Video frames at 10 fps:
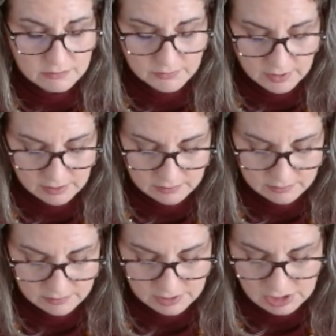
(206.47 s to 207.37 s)
We've got a
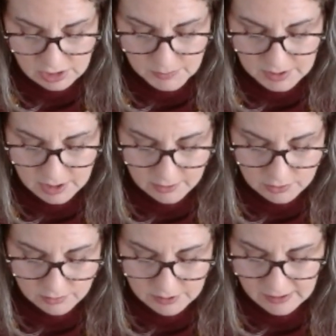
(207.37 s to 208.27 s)
sleepy
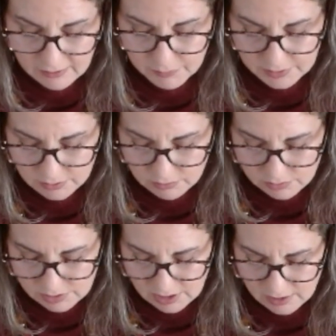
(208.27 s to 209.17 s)
character in the Knight of
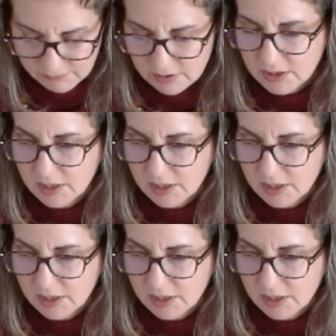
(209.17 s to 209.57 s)
Pentacles, kind of a